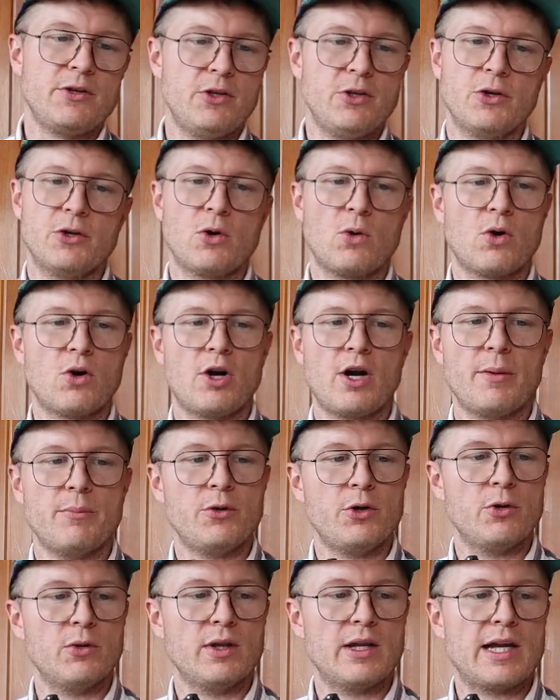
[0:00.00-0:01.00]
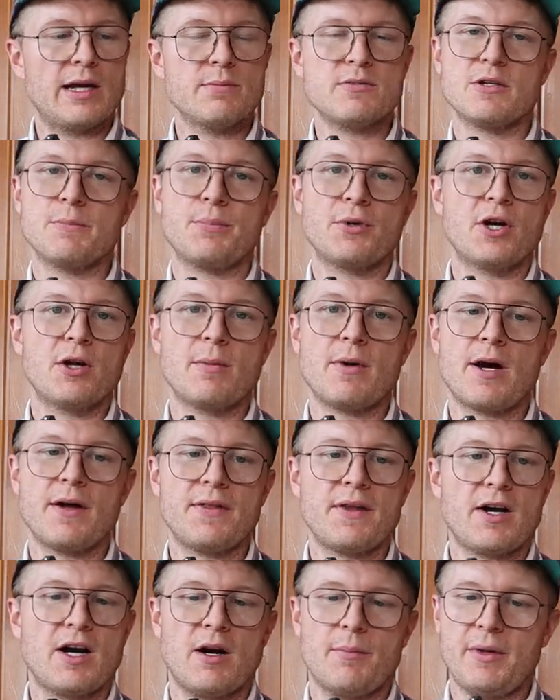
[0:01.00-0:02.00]
You can order up new limbs and put them
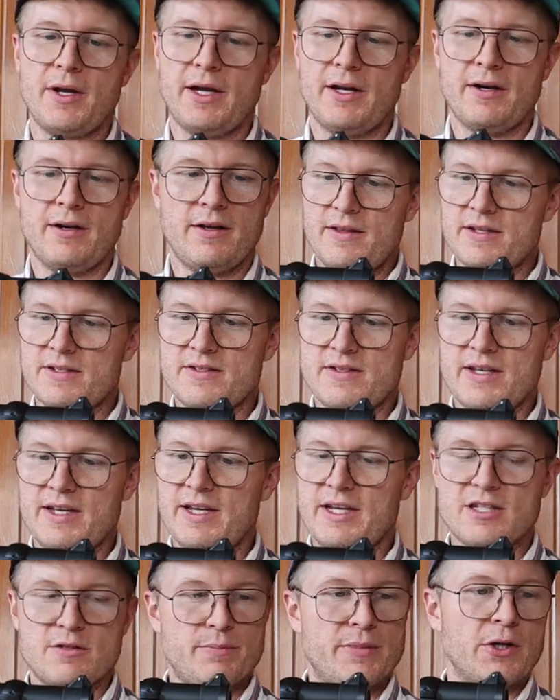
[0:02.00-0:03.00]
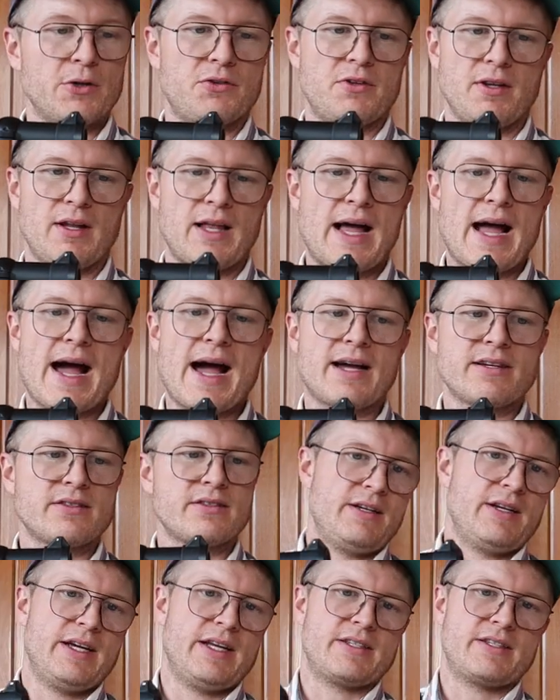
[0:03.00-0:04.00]
on there. I mean, this thing is built to
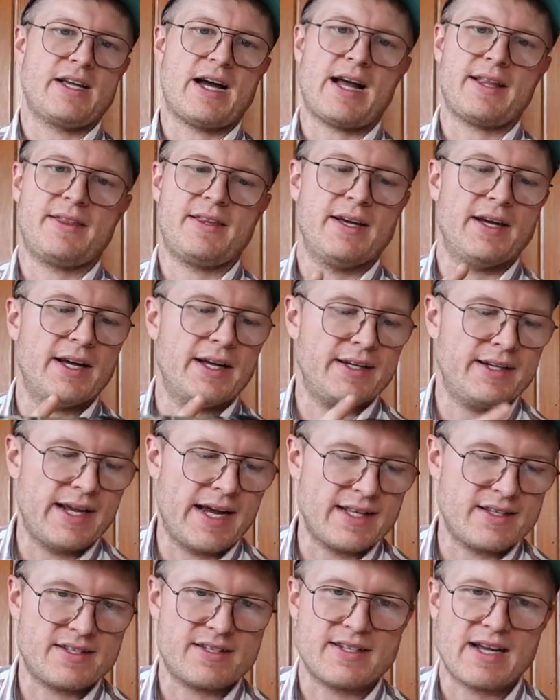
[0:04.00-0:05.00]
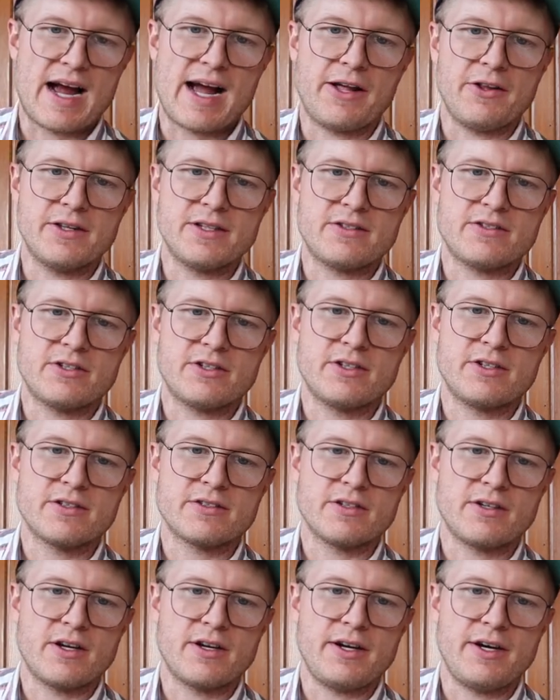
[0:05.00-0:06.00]
last. It's got the dead
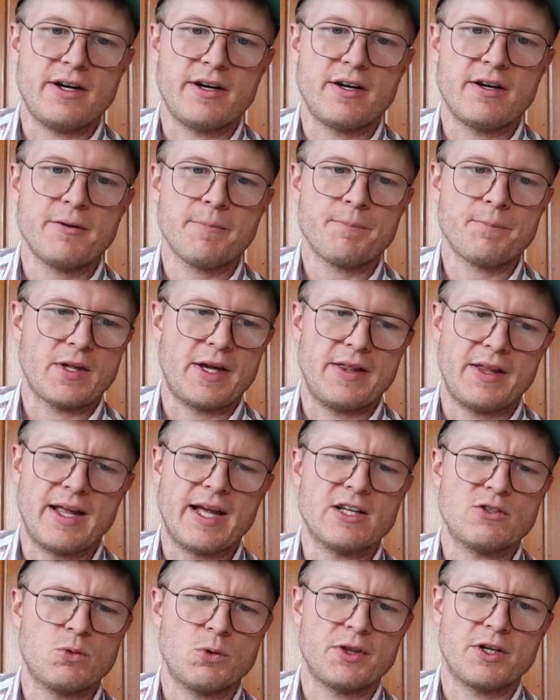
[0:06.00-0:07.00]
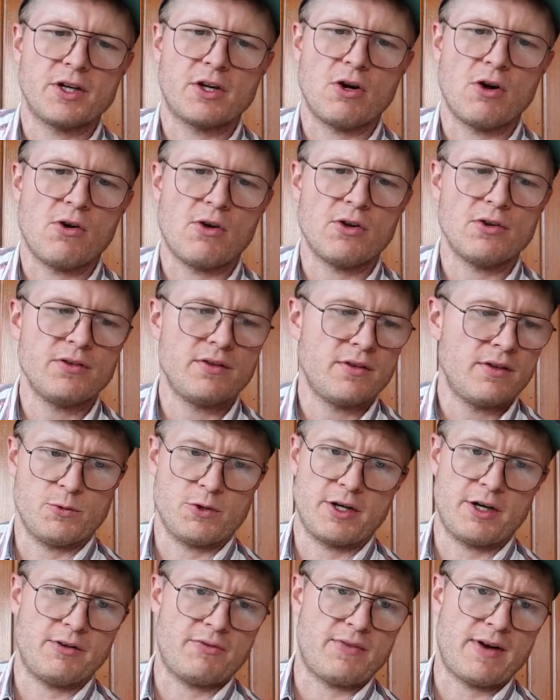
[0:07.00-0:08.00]
silencers on here. I think that's what they're called.
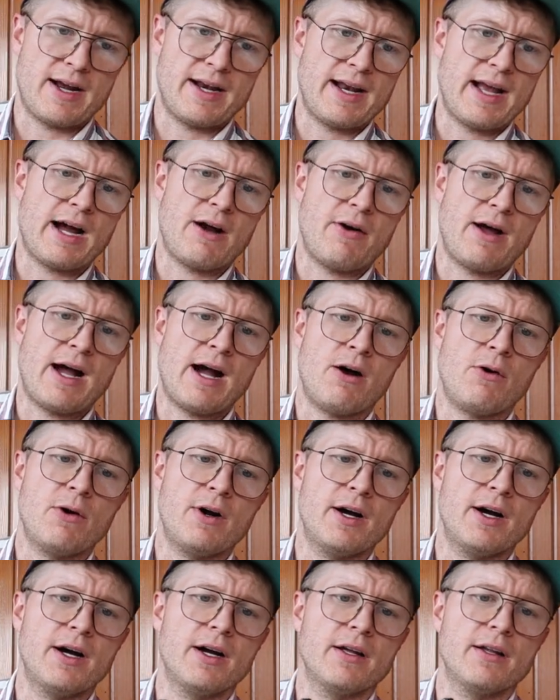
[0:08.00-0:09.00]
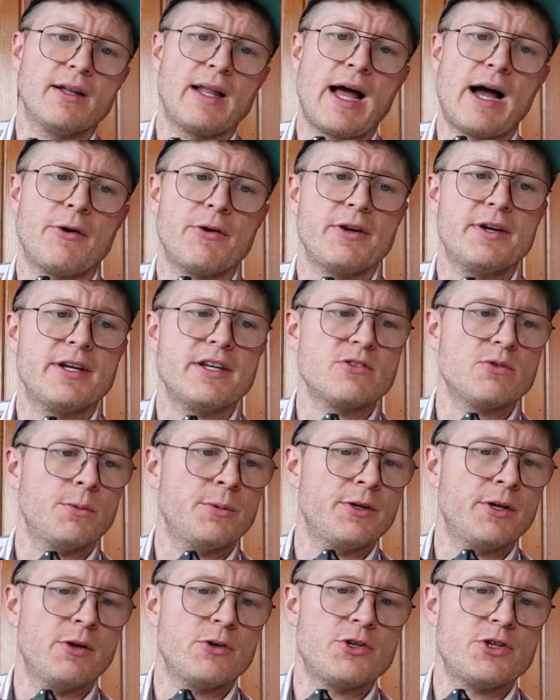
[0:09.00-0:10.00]
We're going to find out how uh, loud it is when
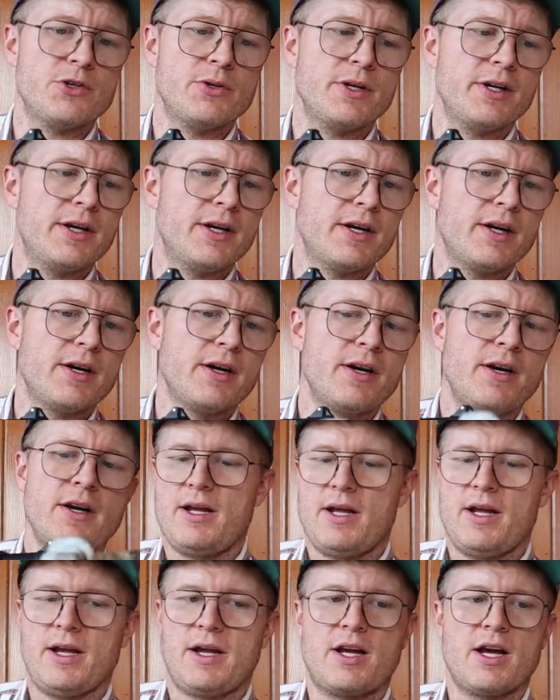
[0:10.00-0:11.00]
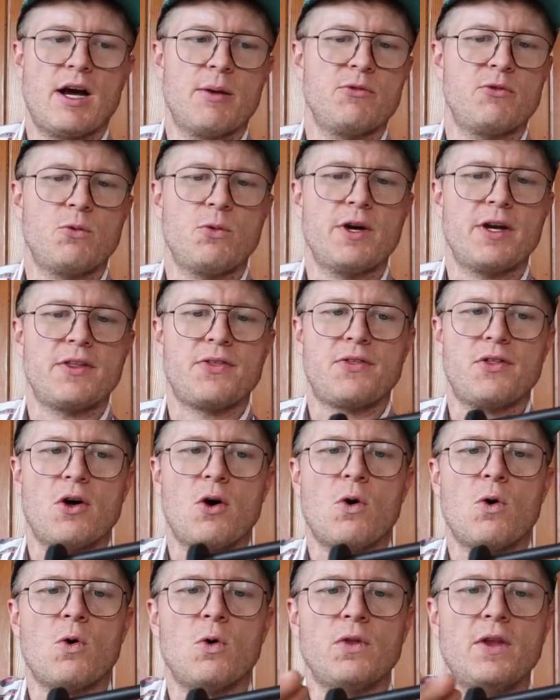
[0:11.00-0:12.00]
we go shoot it here. It comes with the
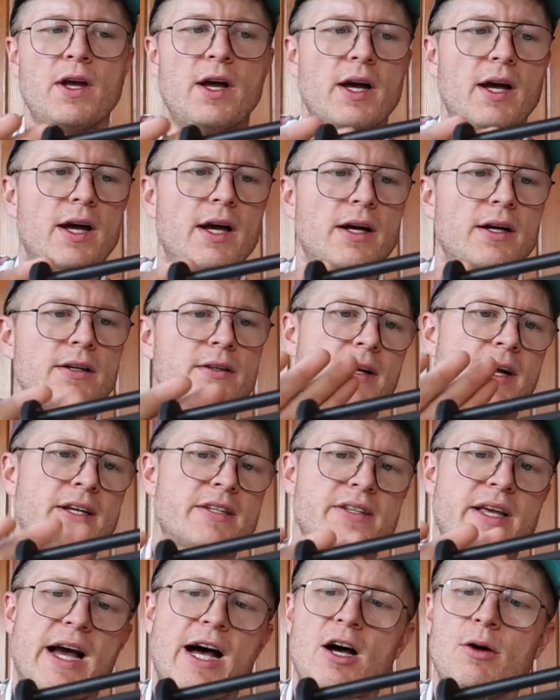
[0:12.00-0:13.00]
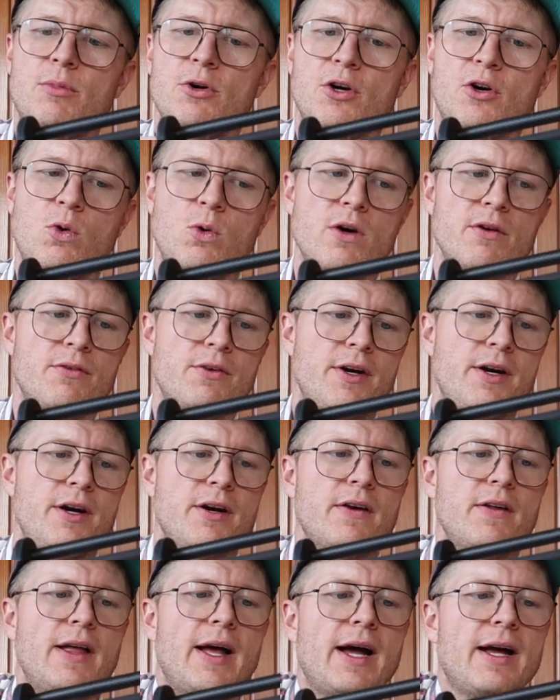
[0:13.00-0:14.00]
old uh, Excalibur quiver
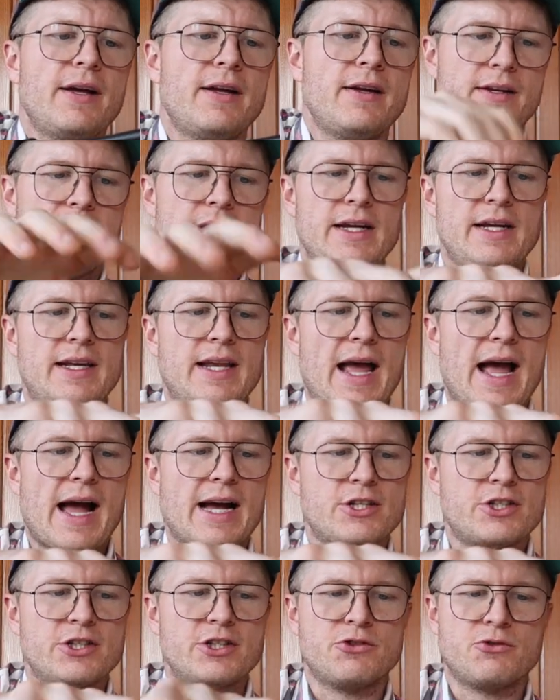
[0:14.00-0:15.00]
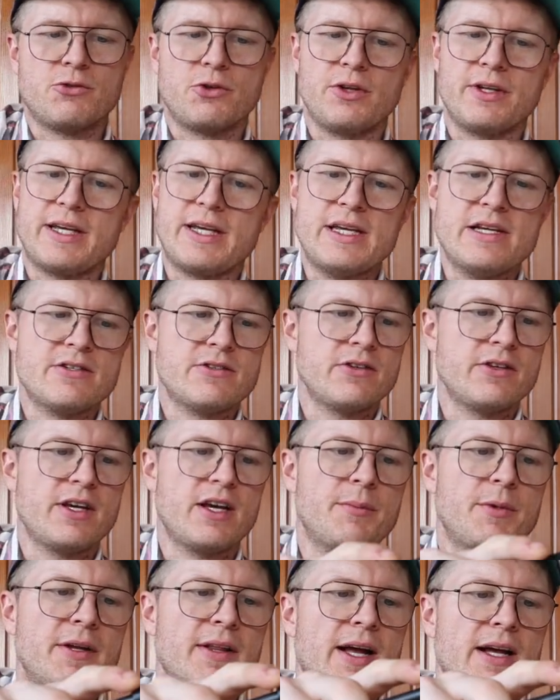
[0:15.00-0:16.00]
here that detaches really easily.
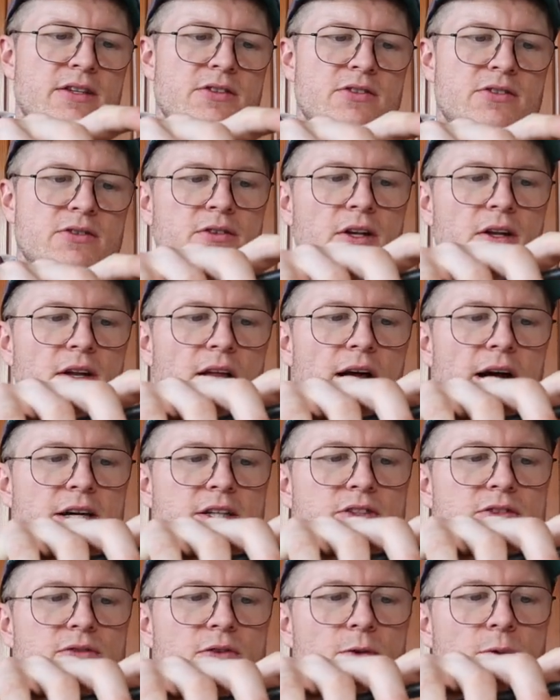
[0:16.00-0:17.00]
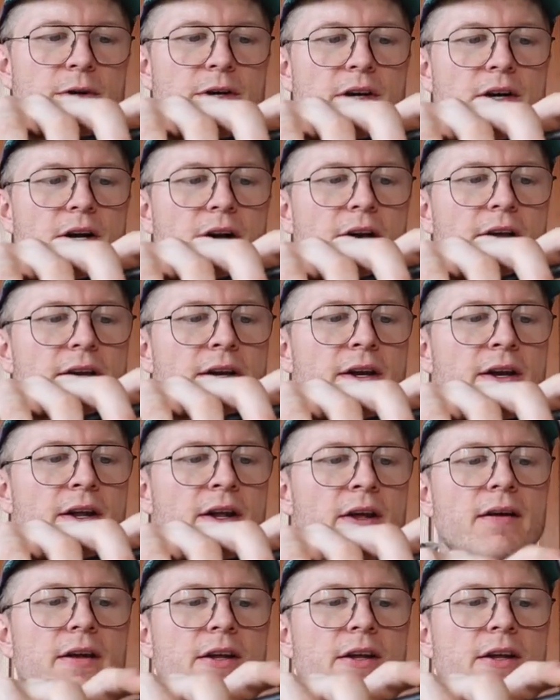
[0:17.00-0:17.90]
I mean, that's deluxe for when you're hunting.